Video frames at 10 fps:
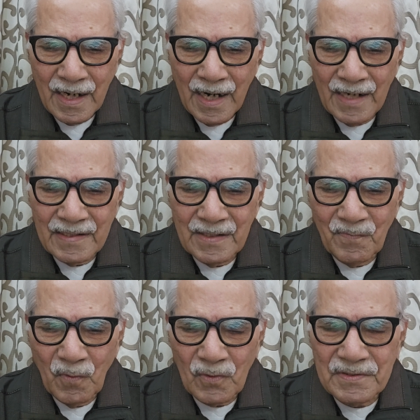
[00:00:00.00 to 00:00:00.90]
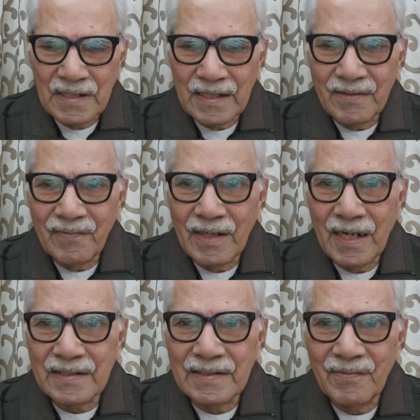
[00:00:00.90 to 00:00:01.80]
and the post-delivery
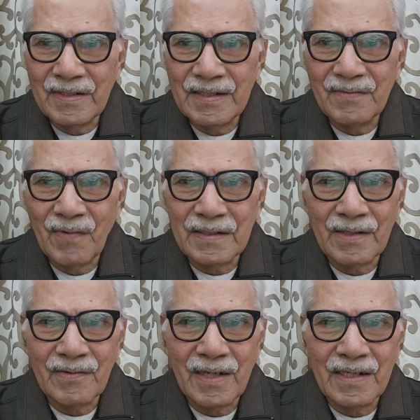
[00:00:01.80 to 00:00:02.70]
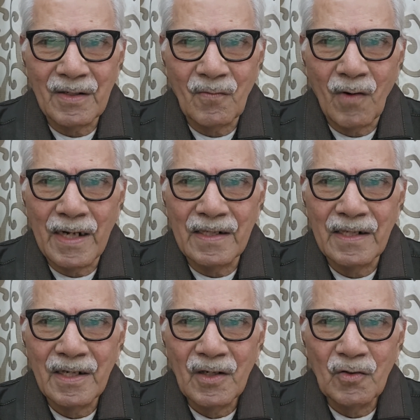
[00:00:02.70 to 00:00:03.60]
activities, whatever are required
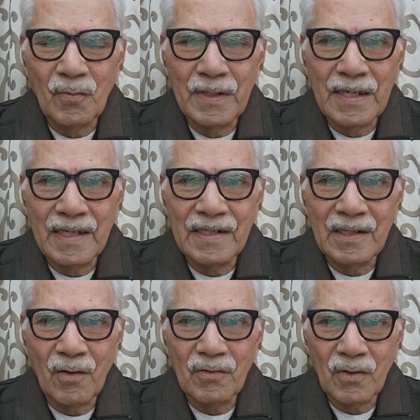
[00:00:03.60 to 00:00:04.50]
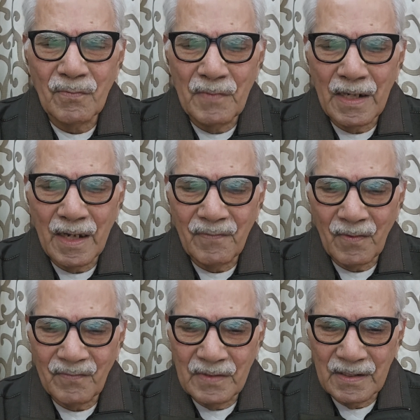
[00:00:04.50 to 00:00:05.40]
to be carried out on behalf
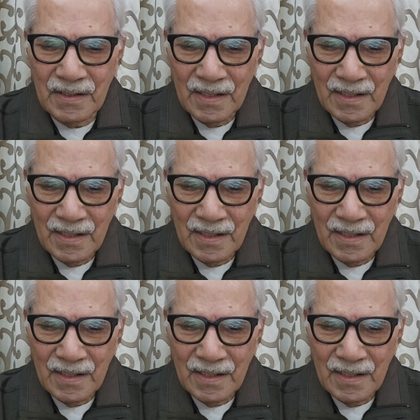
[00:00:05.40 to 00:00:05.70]
of the